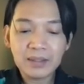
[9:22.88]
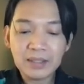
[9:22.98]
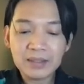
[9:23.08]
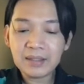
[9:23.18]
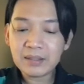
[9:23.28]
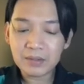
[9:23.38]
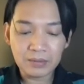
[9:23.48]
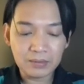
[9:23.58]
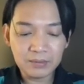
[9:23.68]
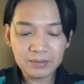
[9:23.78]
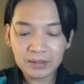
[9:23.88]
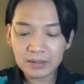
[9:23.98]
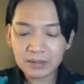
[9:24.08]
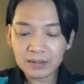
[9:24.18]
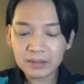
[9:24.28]
This is called
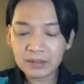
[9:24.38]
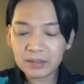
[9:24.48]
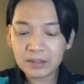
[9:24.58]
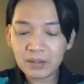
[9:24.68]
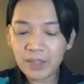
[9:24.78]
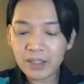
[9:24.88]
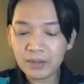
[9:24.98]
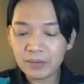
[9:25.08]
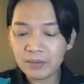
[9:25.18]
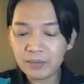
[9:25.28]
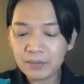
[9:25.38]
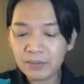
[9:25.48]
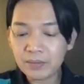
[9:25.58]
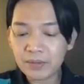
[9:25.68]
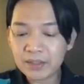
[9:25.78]
a window,
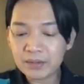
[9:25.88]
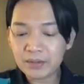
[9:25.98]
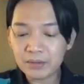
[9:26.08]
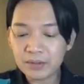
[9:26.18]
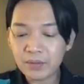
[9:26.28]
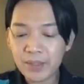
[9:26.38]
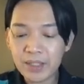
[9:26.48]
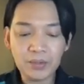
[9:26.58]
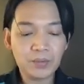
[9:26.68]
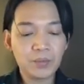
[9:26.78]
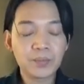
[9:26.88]
or it's called a window.